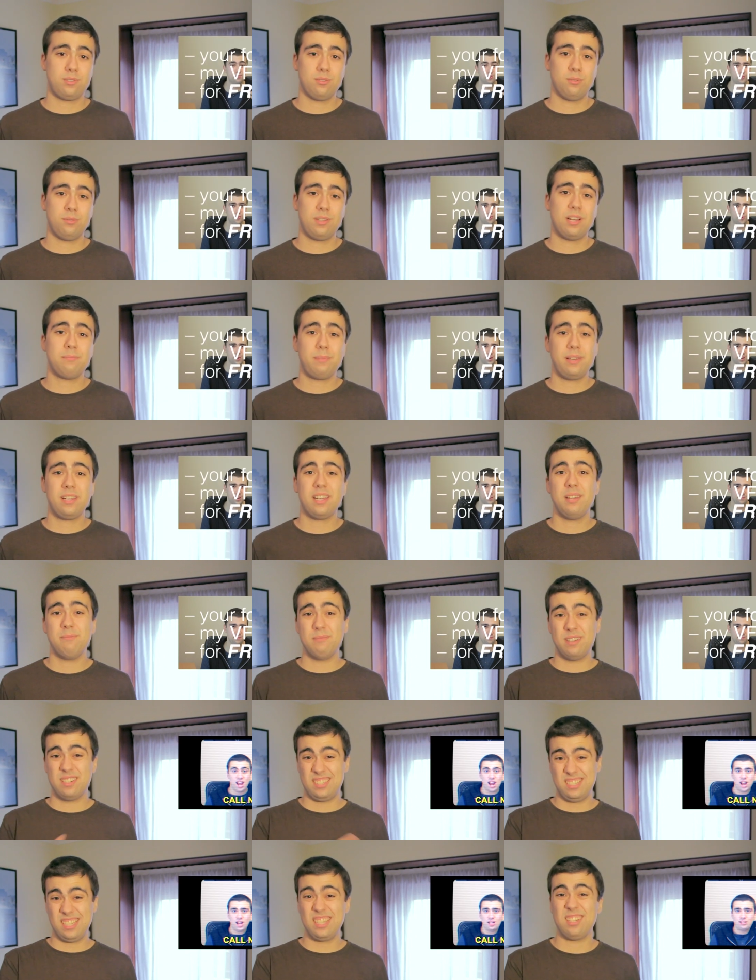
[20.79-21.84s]
so that
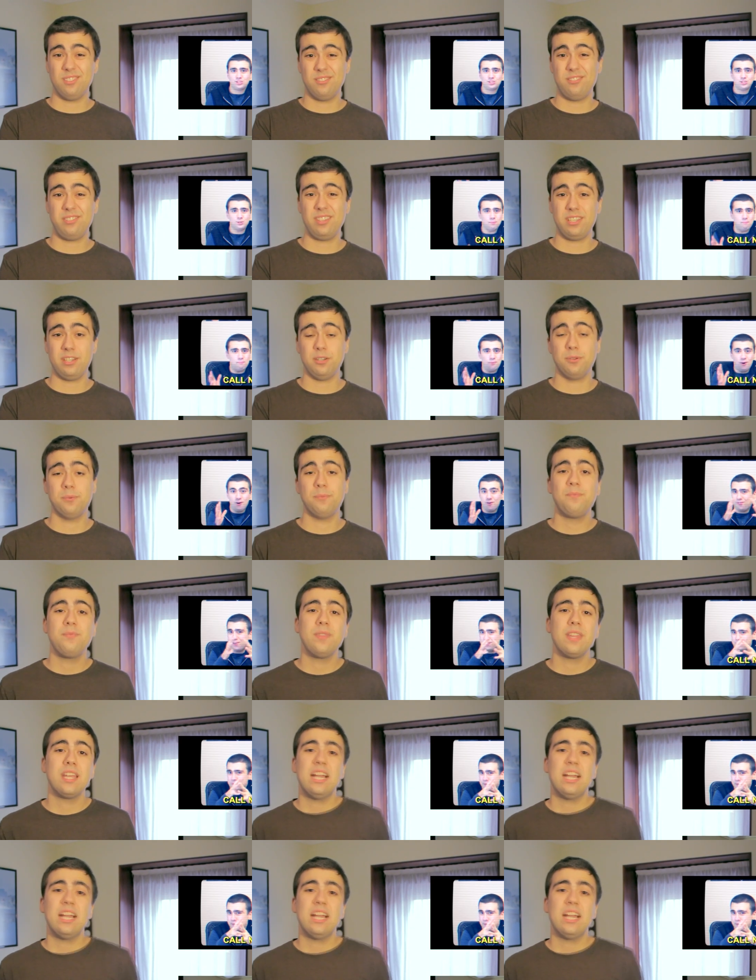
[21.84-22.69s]
became a second video.